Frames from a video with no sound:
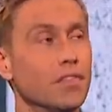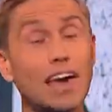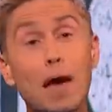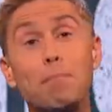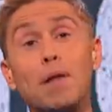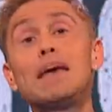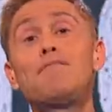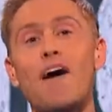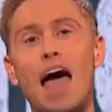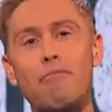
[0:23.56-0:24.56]
They get
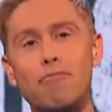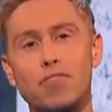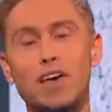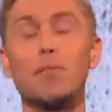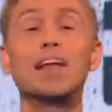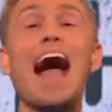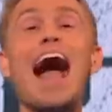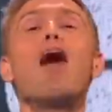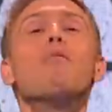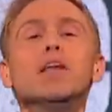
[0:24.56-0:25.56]
blamed for everything. I mean,
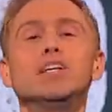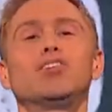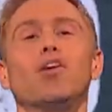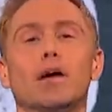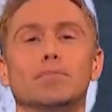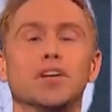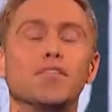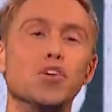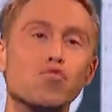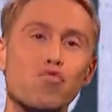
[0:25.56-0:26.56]
how many times have
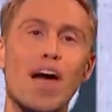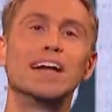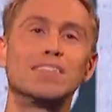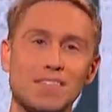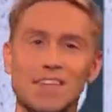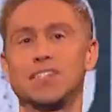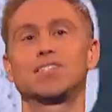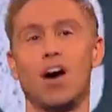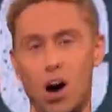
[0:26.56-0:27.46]
you read this